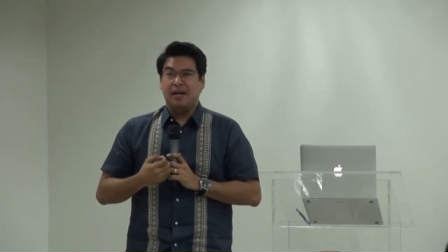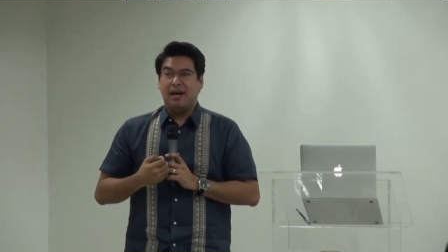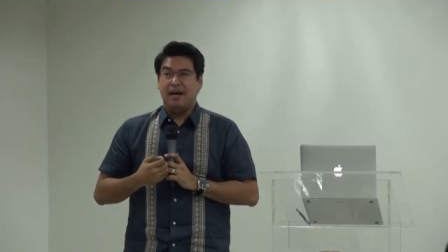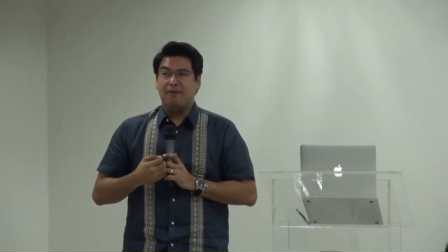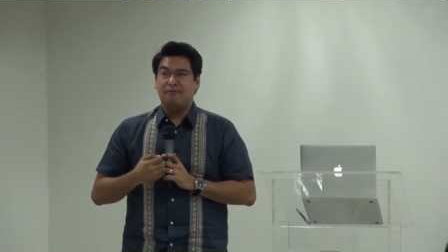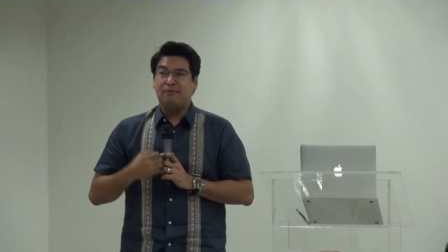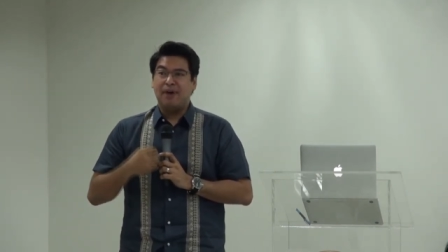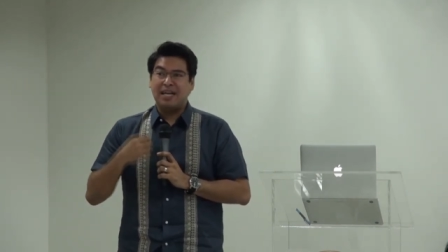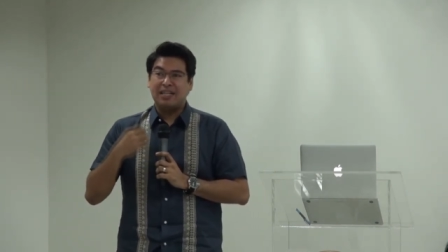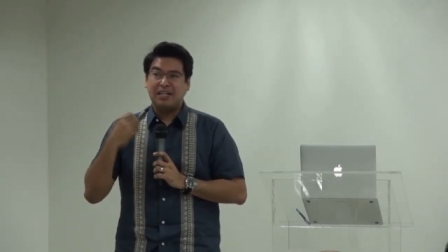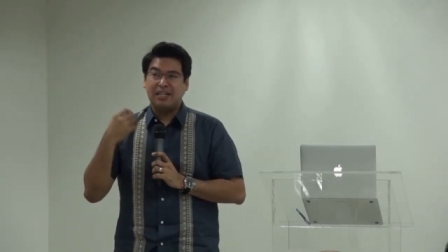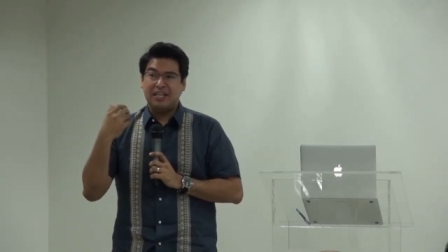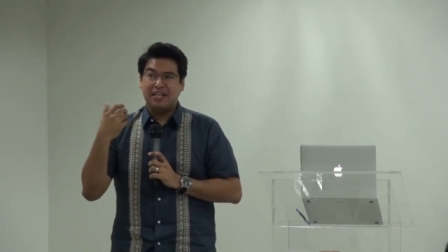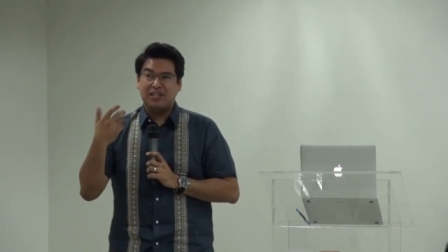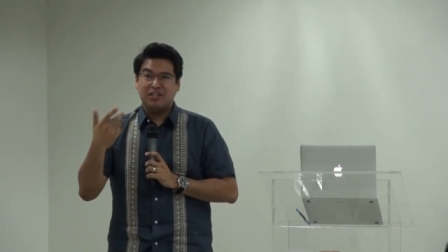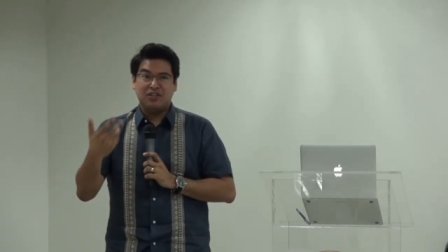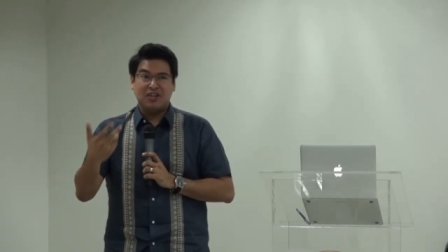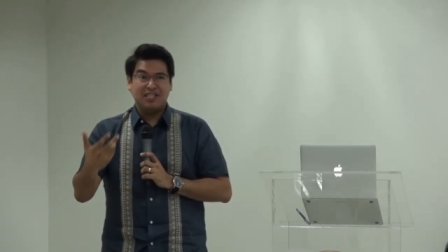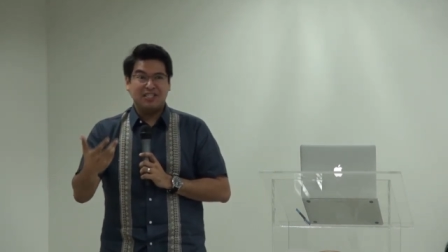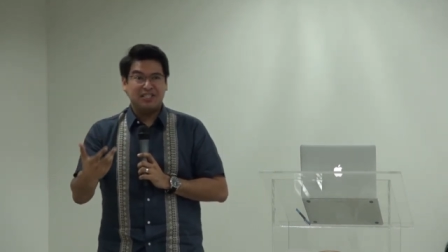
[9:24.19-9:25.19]
uh, vital
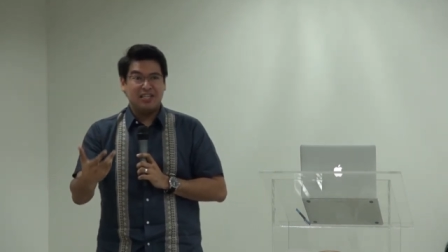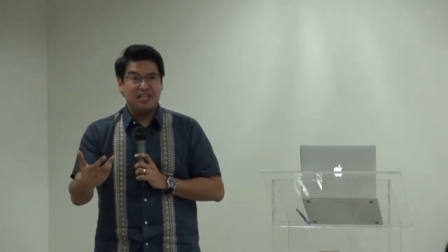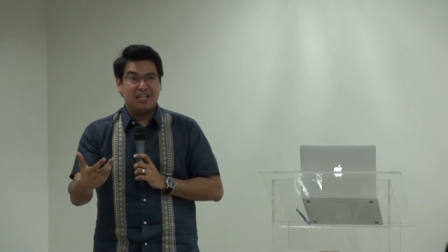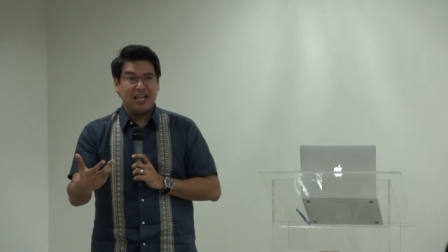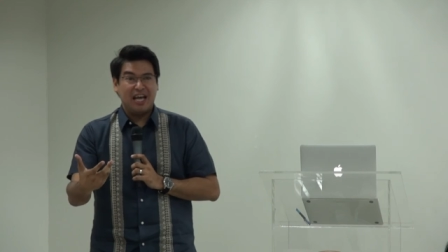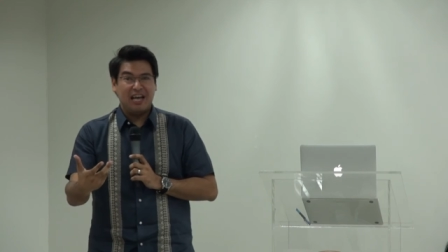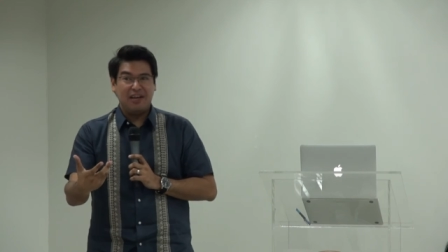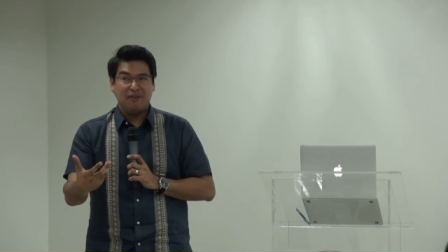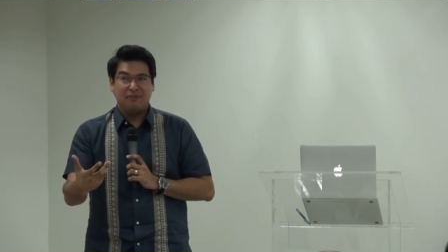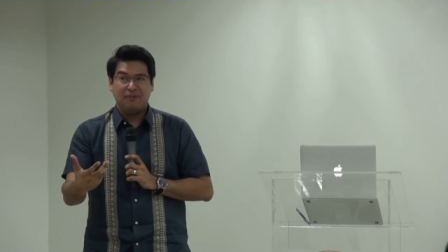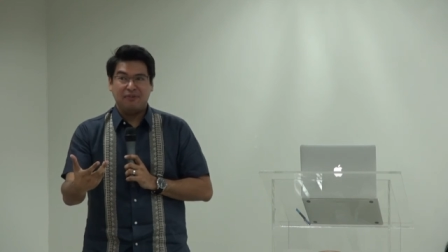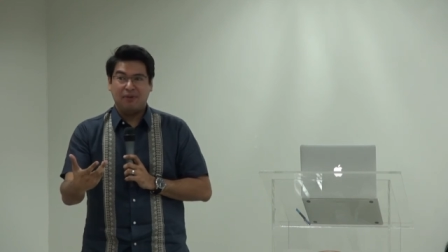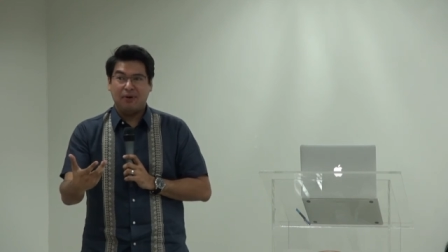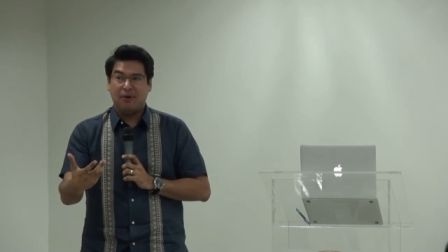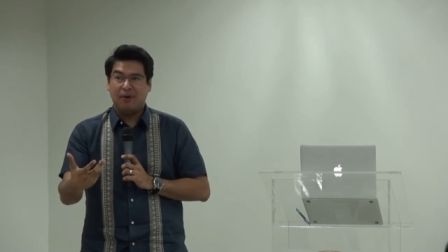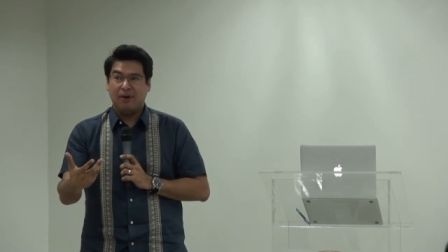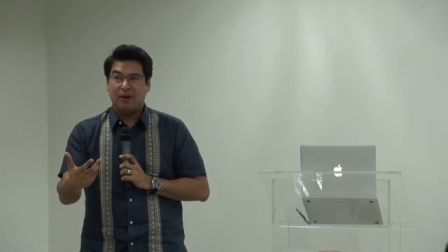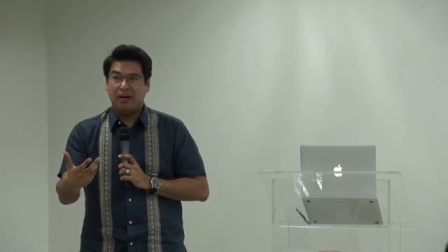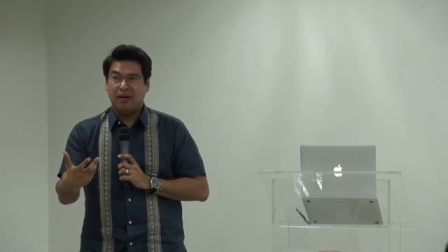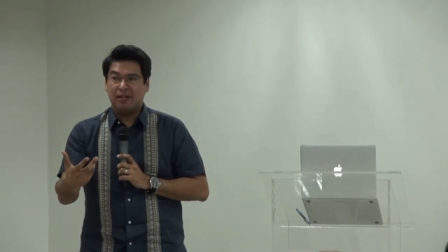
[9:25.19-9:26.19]
interests and life,
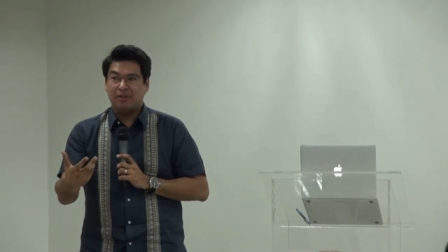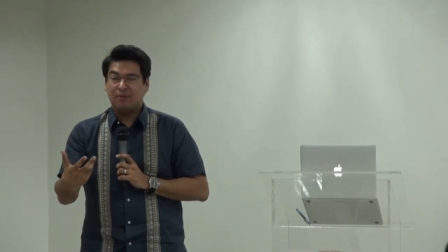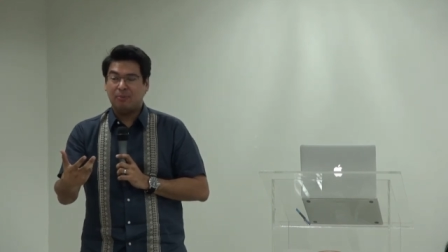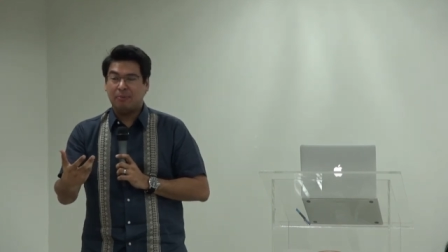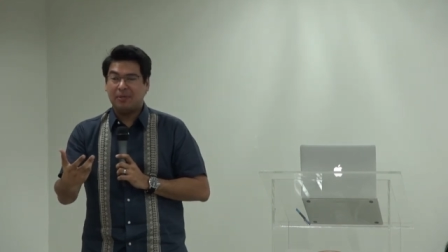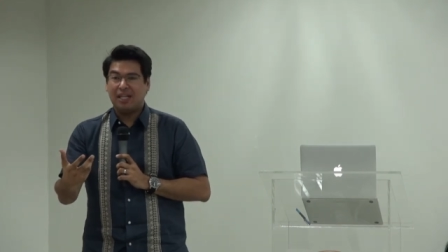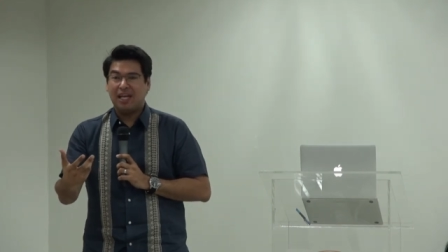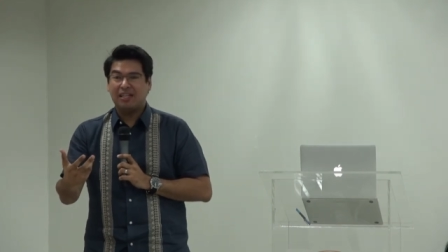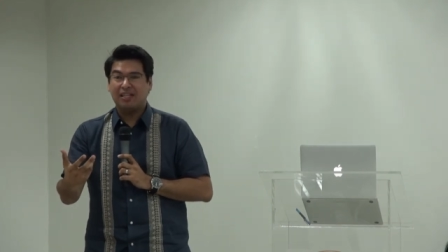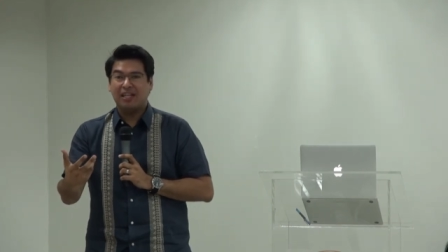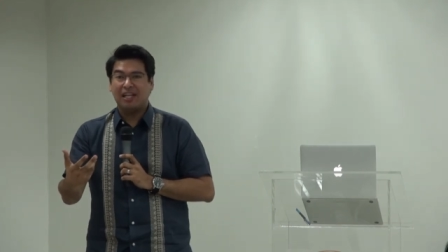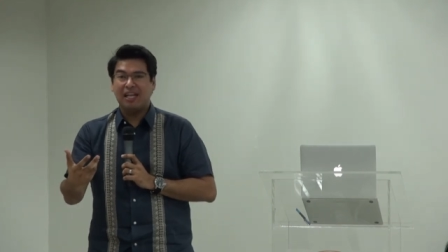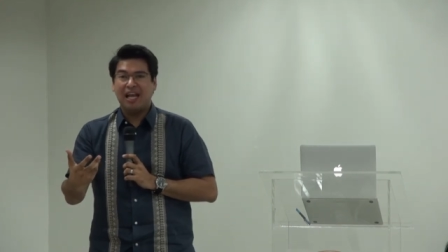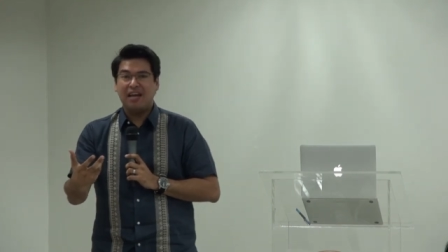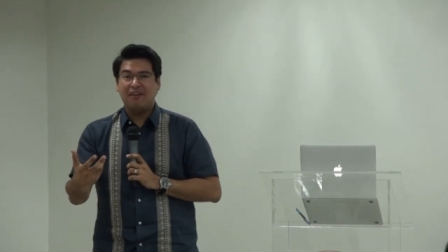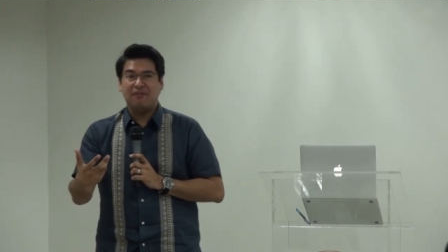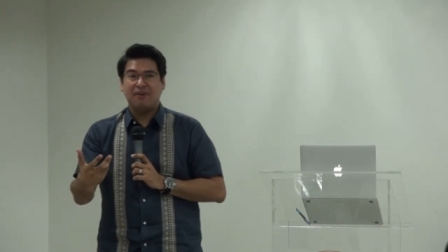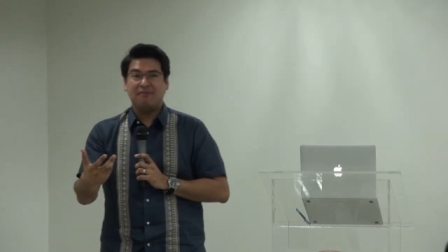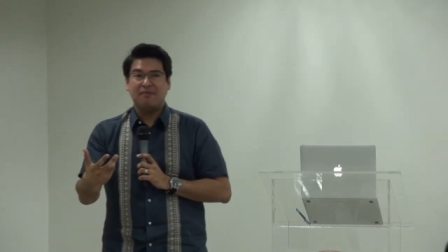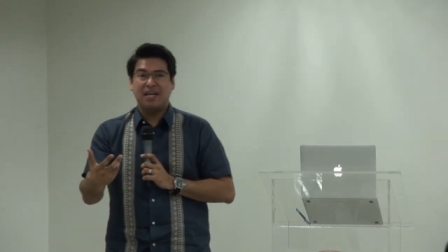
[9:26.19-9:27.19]
uh, to protect the
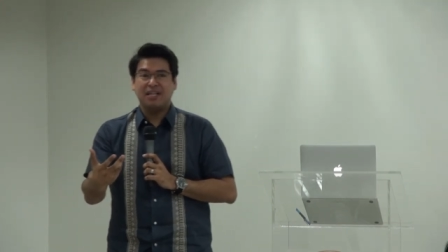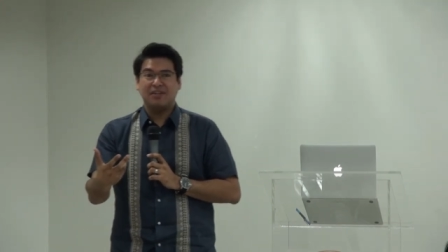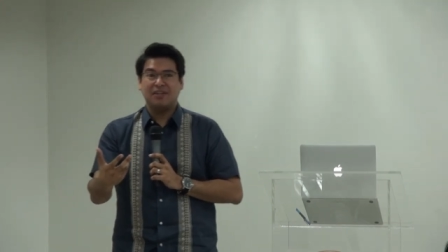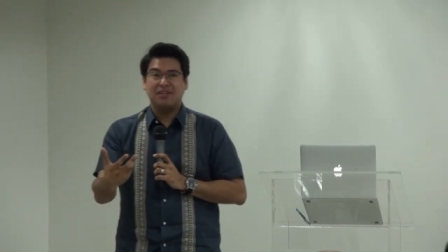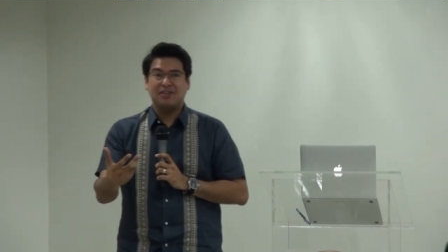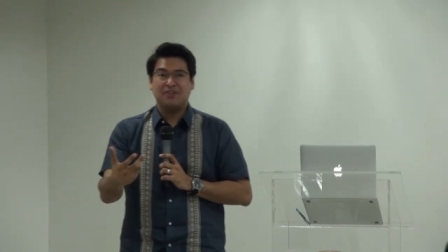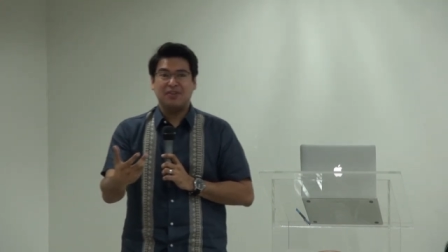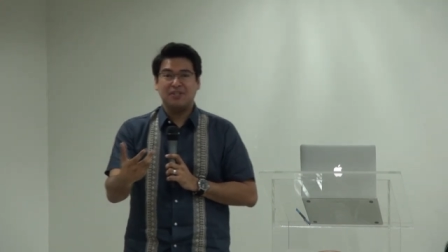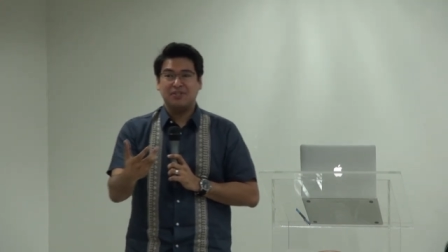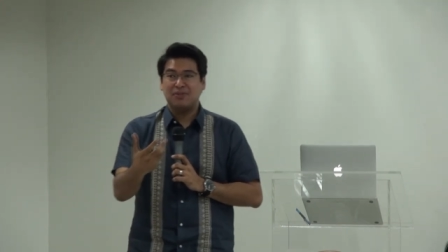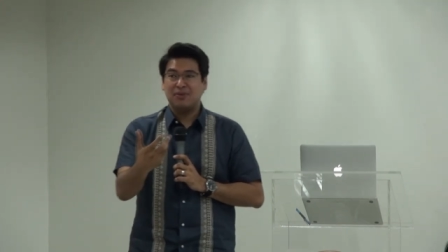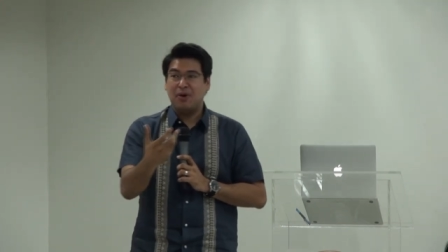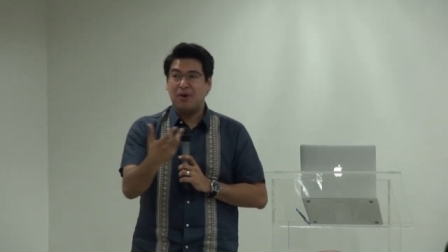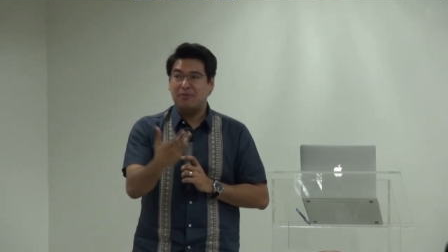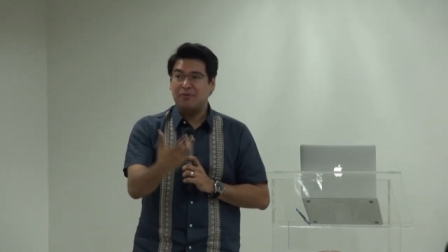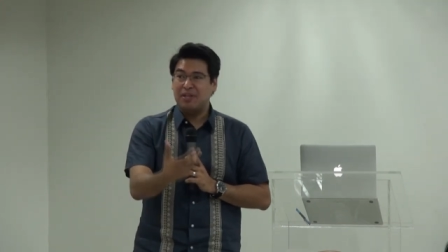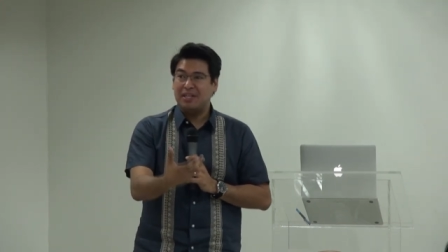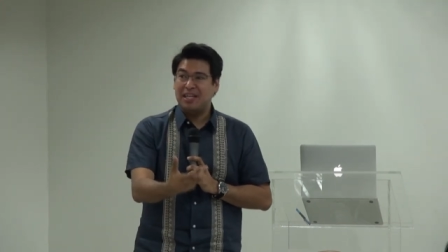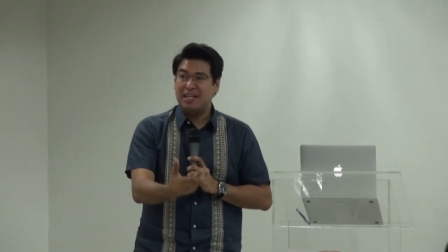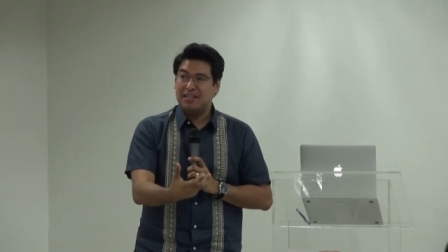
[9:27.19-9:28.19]
life and vital interests
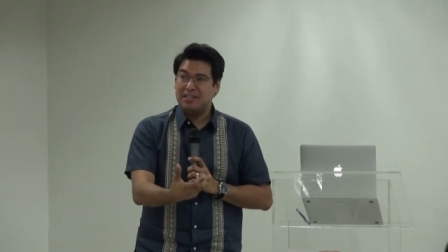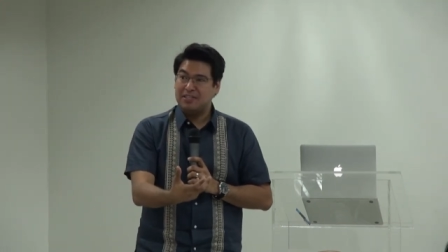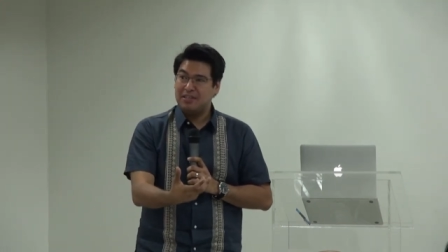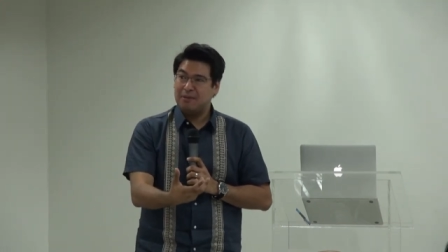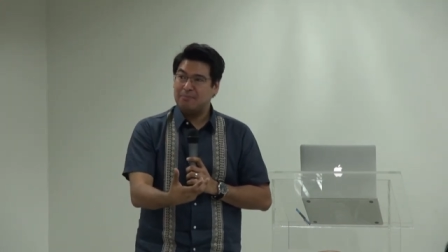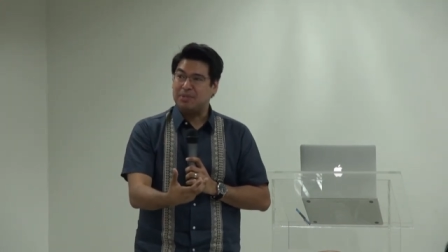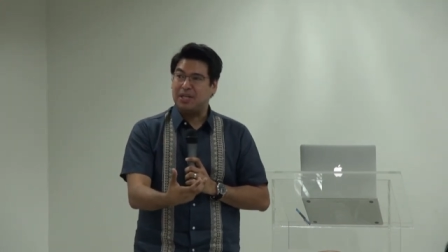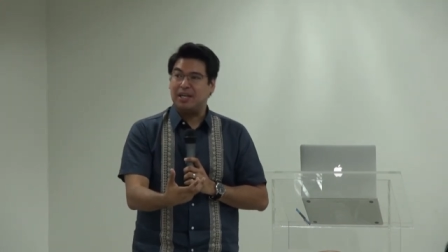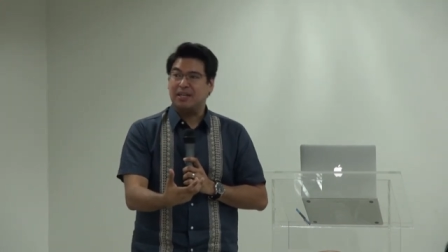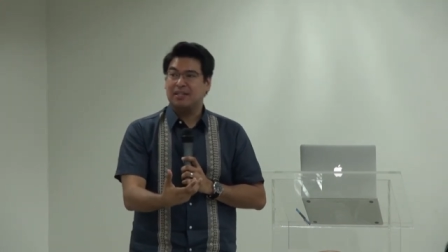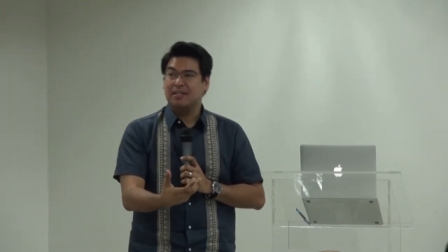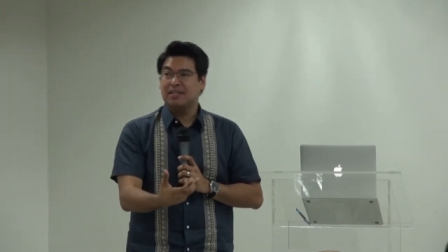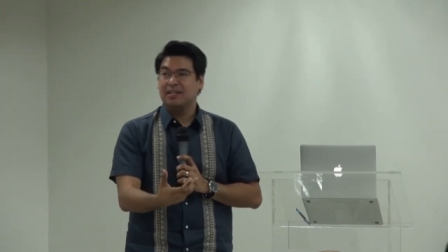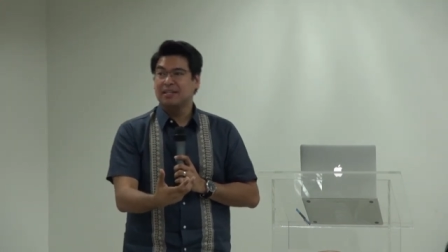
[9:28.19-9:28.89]
of the data subject,